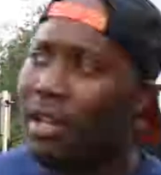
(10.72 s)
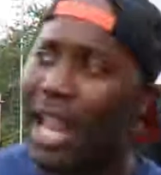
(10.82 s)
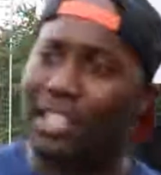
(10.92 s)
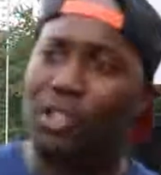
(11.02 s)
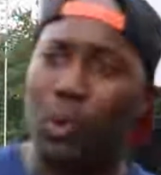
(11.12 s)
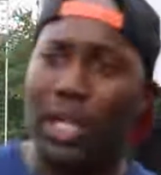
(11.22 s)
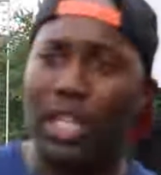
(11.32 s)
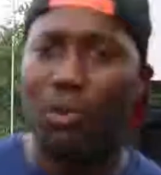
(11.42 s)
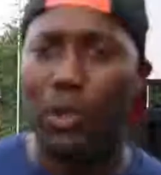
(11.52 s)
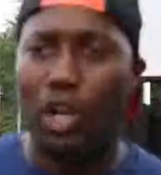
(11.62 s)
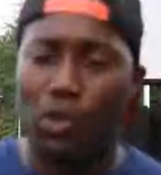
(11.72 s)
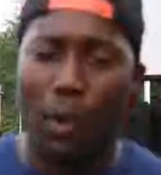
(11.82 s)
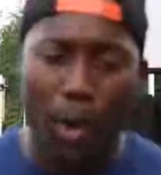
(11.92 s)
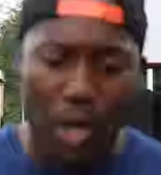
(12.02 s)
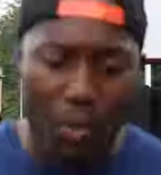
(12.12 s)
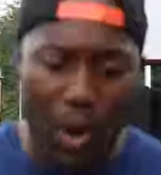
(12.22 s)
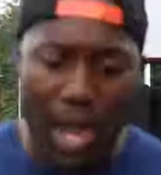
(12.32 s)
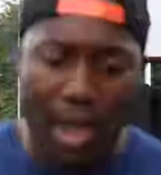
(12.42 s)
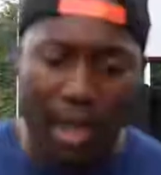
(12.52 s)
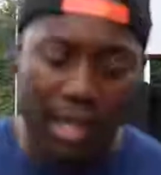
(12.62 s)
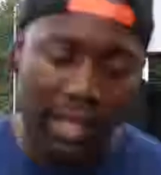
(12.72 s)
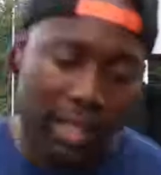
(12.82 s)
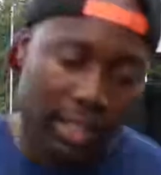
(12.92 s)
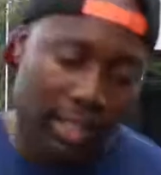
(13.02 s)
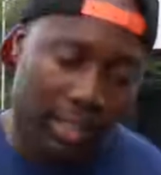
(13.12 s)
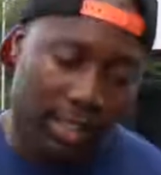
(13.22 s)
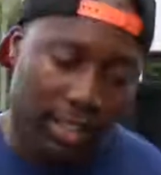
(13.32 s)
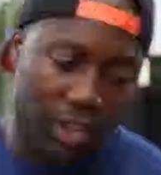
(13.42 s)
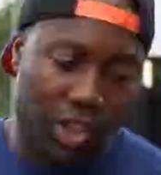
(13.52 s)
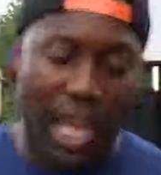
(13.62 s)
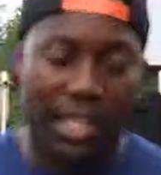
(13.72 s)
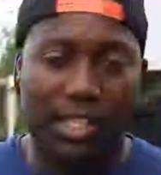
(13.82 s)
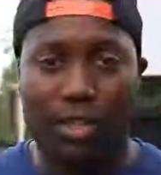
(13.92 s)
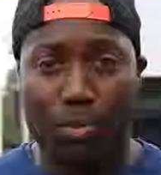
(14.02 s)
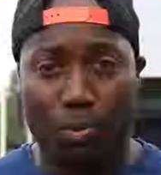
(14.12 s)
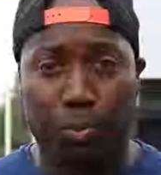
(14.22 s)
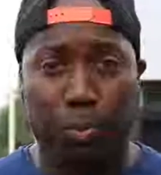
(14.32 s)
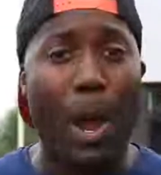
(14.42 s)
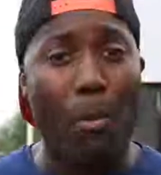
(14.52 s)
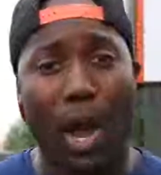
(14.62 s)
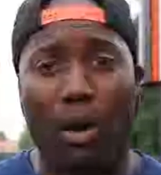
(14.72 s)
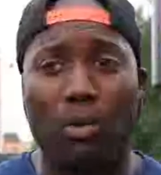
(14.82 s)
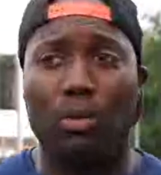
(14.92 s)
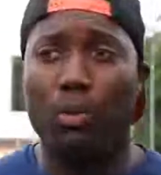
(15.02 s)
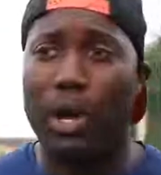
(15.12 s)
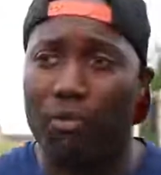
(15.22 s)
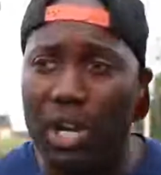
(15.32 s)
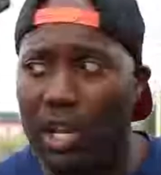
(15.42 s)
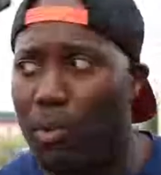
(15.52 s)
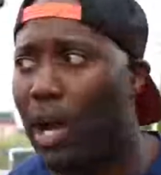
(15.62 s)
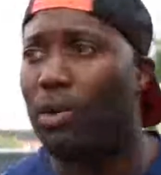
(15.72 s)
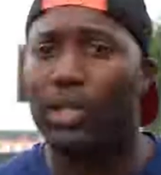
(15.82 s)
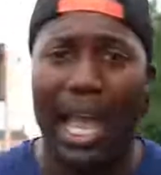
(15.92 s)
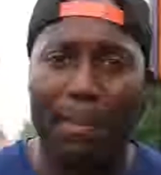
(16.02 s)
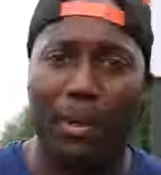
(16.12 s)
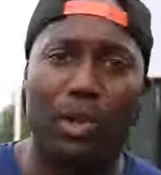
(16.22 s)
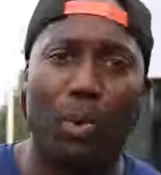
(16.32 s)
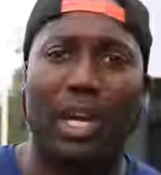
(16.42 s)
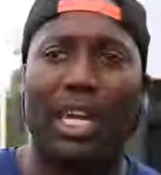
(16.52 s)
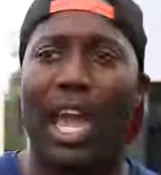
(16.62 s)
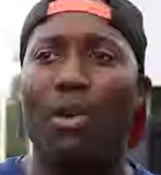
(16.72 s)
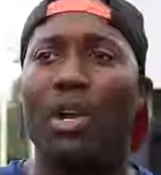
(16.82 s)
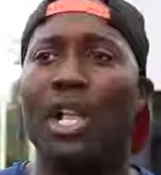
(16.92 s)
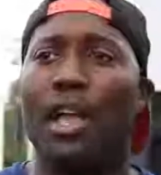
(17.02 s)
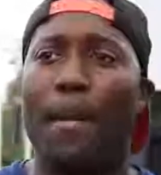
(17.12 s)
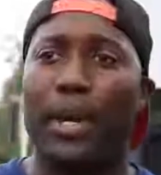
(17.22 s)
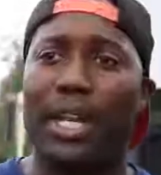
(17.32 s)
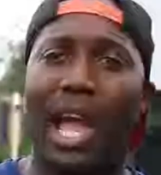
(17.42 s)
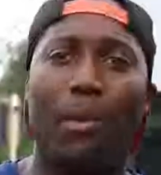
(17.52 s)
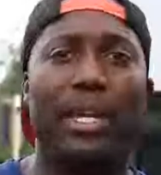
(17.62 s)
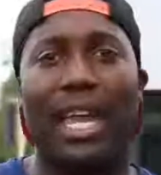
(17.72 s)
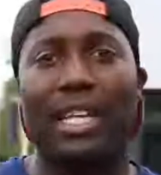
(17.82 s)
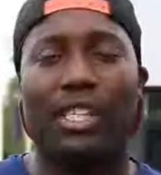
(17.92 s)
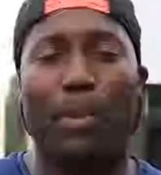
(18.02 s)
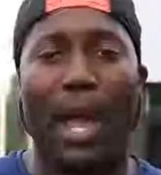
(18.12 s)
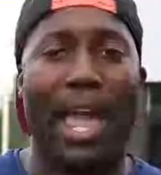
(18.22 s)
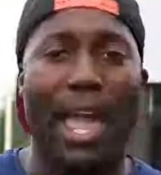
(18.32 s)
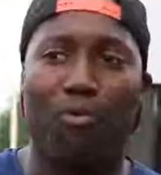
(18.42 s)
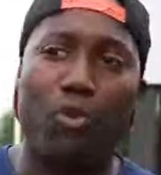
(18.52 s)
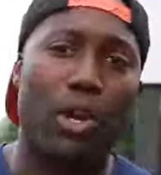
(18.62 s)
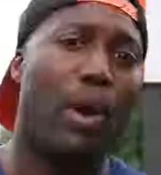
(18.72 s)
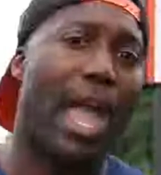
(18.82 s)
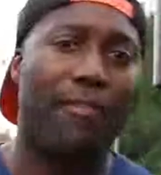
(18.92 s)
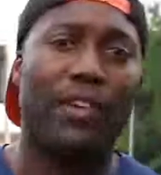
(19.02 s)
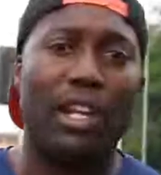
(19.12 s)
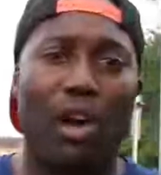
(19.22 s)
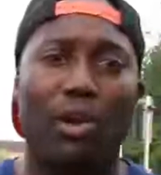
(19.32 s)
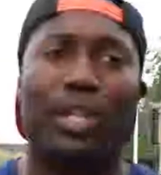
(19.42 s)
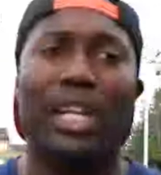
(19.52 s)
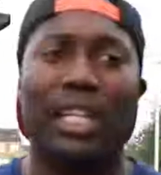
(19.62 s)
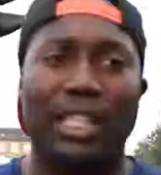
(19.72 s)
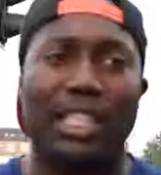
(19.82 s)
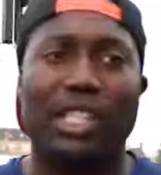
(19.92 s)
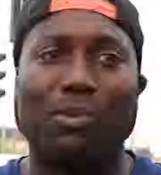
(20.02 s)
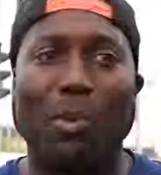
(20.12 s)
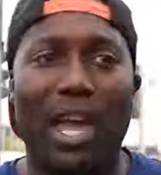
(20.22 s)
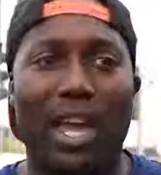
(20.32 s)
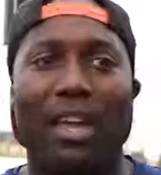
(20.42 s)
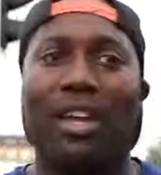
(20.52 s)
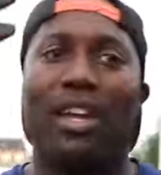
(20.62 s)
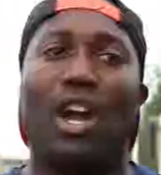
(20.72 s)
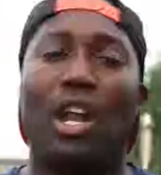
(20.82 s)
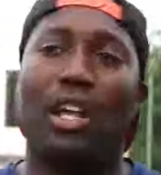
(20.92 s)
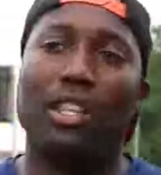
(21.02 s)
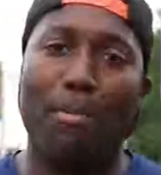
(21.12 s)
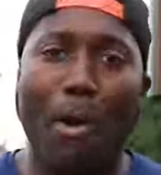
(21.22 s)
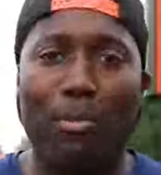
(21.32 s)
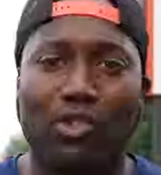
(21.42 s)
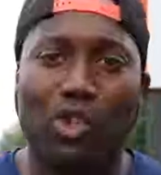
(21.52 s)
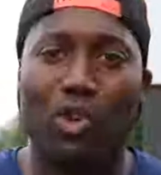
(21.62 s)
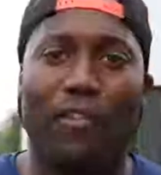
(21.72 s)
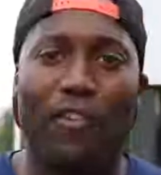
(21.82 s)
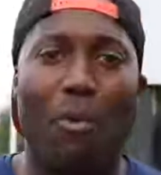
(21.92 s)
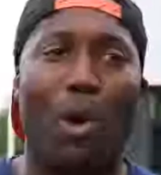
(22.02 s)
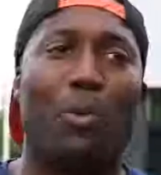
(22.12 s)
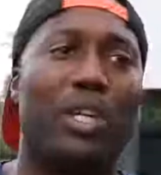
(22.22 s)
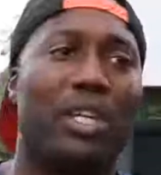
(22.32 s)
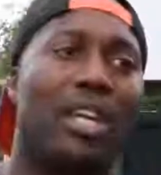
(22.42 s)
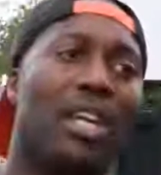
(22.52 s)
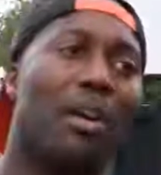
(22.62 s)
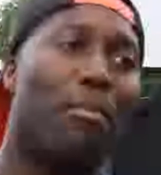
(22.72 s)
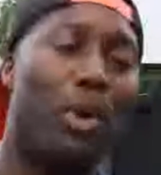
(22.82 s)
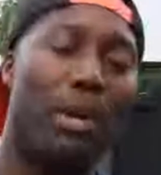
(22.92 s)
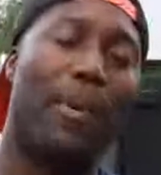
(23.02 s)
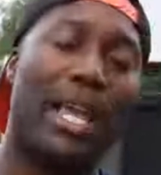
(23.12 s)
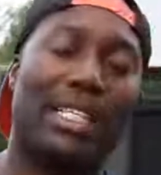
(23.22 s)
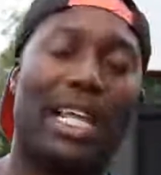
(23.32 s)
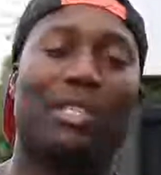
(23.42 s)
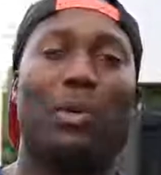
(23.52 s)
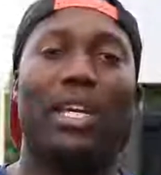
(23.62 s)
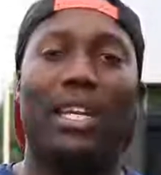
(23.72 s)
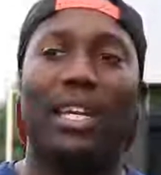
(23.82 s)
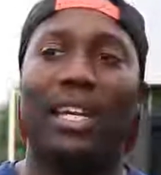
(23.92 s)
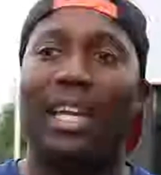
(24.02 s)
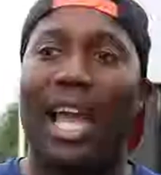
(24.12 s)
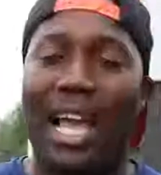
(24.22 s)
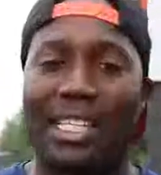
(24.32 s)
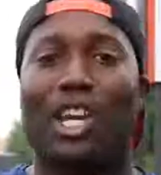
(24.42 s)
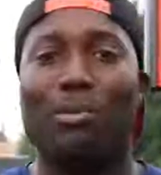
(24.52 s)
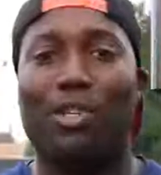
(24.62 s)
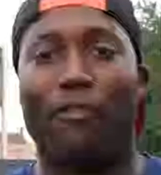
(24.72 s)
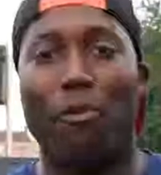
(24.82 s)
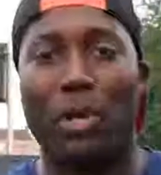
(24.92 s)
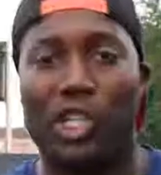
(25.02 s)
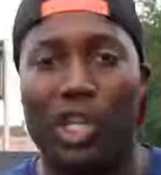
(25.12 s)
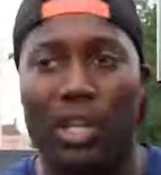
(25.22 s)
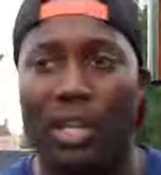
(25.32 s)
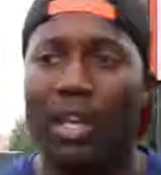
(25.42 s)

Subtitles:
last week we got to a point where chest went really well. I was happy with the workout, but now we're getting to our real heavy load. This is where kind of like the moment of truth of what we put in place last week. Has it come to fruition?